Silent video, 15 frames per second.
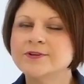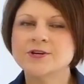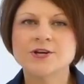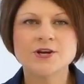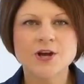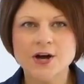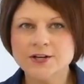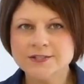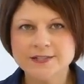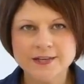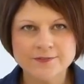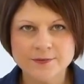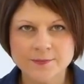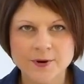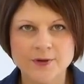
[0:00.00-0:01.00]
not to
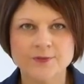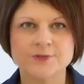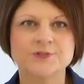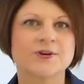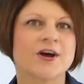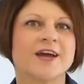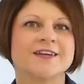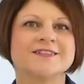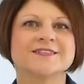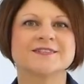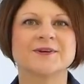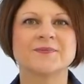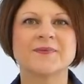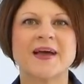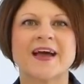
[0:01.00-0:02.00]
even bother trying to
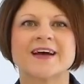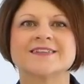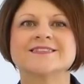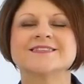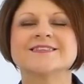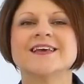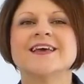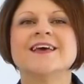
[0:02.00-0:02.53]
sew pants.